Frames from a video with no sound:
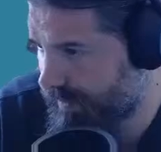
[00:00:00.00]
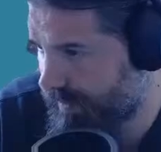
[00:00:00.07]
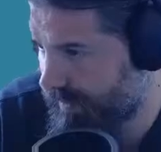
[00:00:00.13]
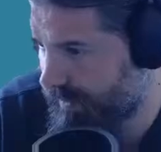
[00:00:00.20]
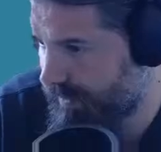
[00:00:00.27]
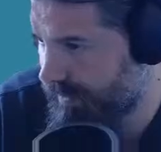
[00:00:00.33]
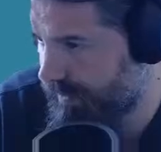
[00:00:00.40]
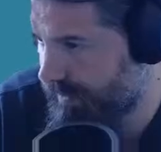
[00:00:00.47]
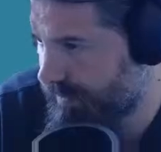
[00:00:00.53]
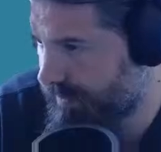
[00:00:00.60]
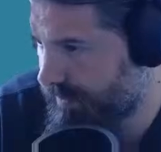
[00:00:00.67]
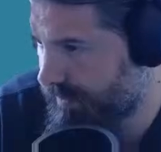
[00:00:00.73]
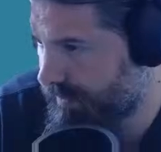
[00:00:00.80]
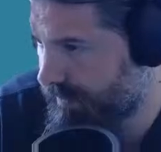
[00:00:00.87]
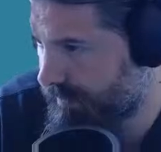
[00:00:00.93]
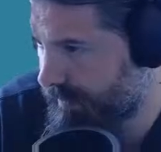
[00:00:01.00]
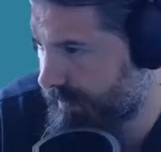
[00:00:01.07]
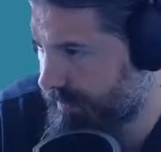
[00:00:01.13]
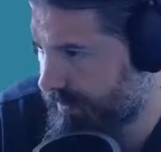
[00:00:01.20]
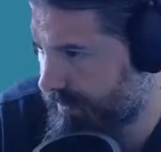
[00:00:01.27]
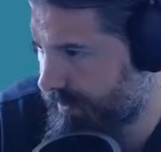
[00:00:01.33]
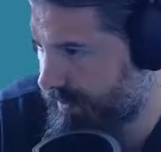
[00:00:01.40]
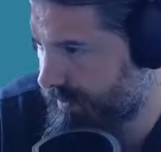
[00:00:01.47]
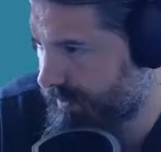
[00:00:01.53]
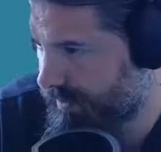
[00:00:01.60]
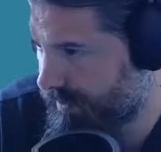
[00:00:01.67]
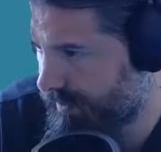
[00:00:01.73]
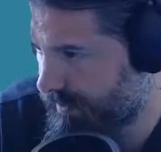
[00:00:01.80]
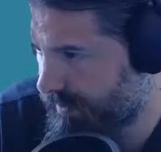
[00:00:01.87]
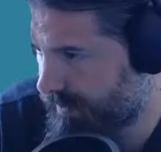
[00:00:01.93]
slower than I remember it.
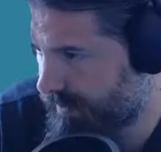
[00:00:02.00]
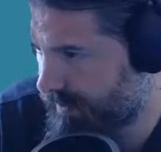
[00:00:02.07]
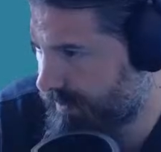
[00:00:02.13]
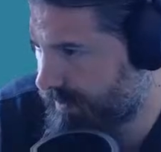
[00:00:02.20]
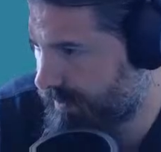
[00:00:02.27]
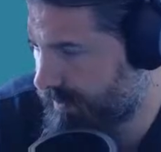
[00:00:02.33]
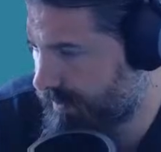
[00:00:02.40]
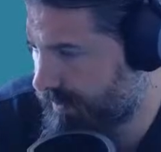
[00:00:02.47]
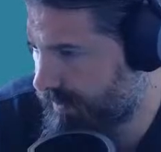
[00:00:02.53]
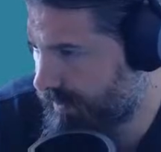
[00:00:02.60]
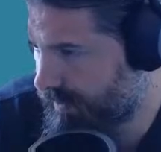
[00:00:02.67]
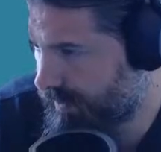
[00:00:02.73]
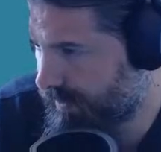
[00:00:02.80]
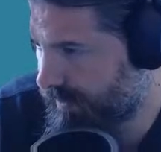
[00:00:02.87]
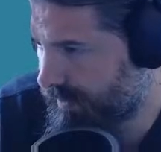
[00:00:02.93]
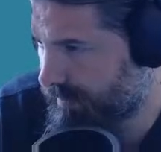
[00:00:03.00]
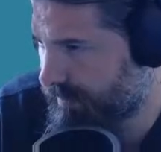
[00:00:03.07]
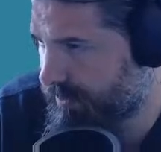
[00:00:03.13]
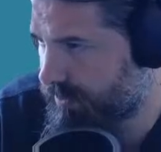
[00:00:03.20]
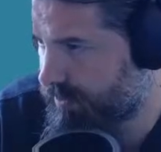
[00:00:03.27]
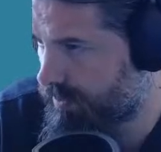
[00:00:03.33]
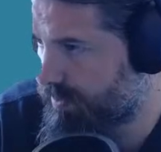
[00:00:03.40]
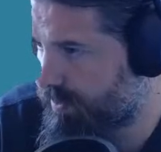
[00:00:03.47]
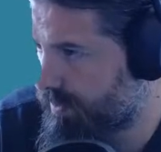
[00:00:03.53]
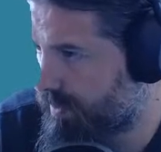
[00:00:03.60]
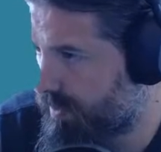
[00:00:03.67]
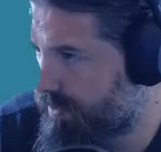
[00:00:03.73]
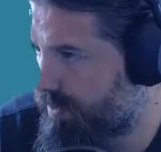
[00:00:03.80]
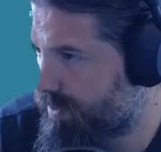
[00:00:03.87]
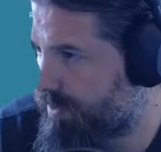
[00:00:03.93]
I'm sure I
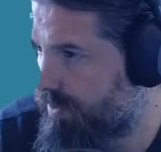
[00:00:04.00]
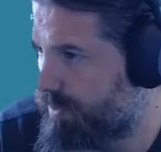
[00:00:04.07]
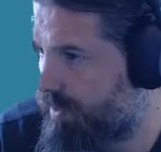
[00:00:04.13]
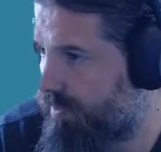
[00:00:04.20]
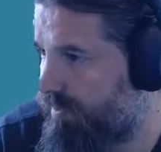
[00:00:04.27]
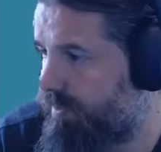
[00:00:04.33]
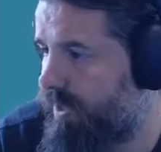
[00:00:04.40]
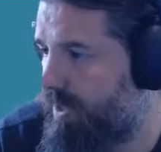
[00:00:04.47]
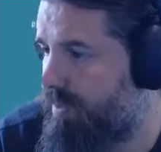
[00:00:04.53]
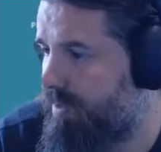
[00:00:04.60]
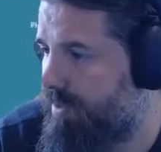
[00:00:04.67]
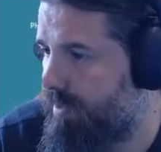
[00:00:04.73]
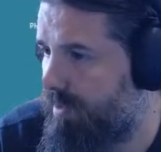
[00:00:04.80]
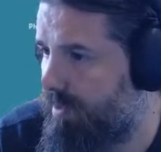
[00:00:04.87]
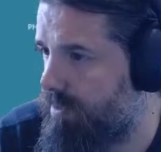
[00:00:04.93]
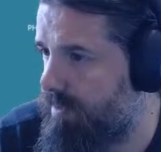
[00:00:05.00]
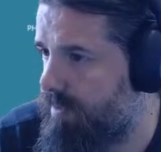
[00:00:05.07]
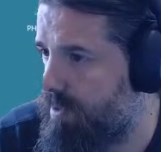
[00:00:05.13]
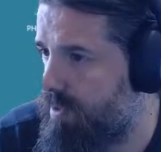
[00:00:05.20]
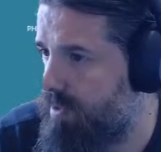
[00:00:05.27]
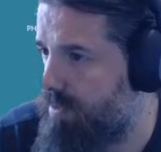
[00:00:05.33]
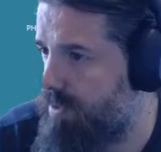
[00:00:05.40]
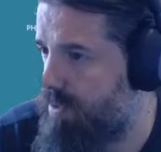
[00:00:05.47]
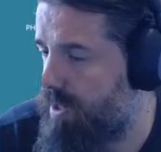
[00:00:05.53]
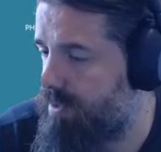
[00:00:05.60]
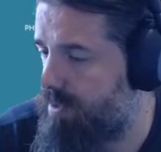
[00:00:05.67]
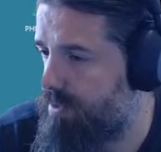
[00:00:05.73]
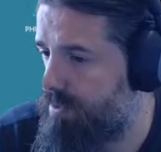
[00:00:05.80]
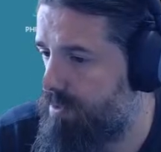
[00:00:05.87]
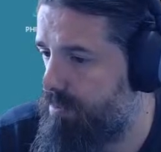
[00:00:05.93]
just eliminated a load of the slow tests and
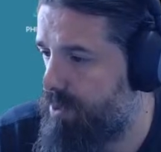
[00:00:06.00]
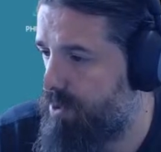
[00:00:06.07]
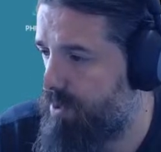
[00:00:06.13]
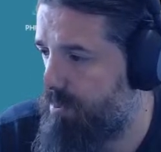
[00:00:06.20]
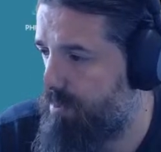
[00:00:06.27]
put them